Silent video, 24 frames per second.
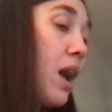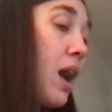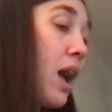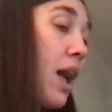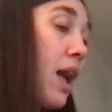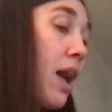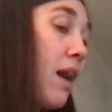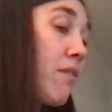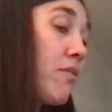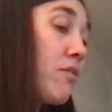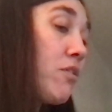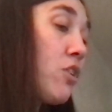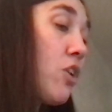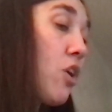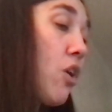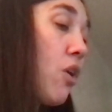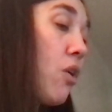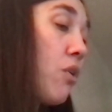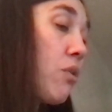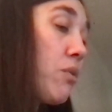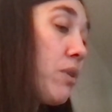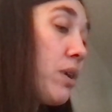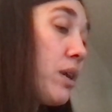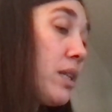I have
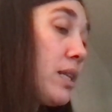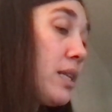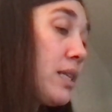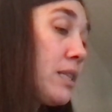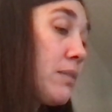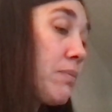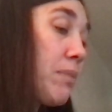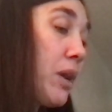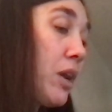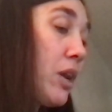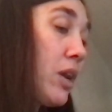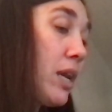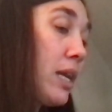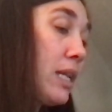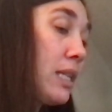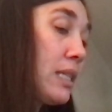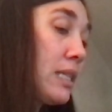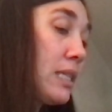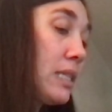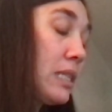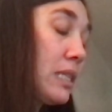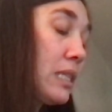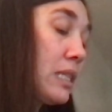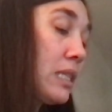no real
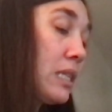experience.